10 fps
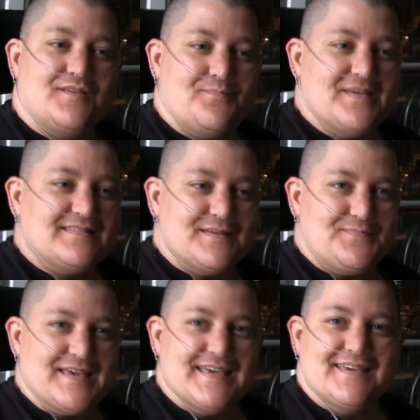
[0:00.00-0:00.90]
the Busy
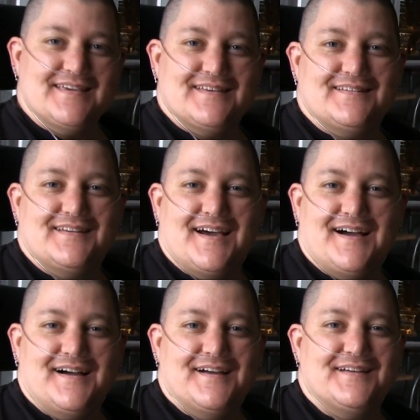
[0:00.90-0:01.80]
Bee, and
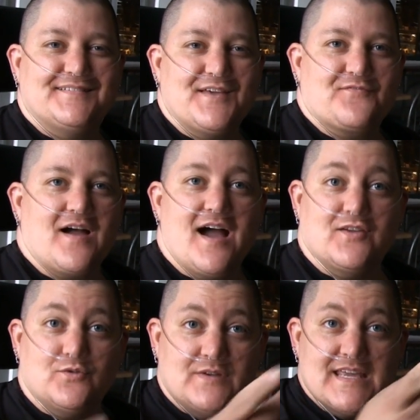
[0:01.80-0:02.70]
uh, they've got
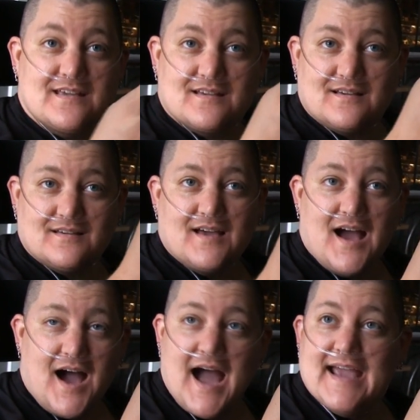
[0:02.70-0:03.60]
unique
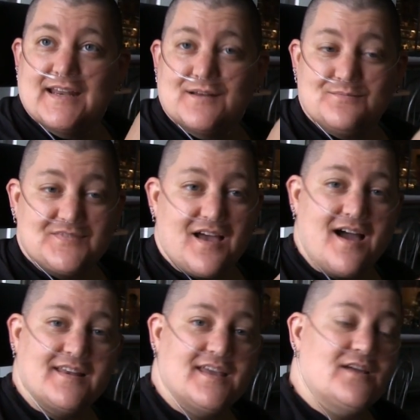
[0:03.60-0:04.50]
items
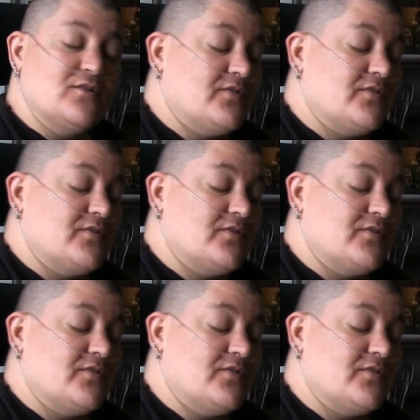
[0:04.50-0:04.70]
on here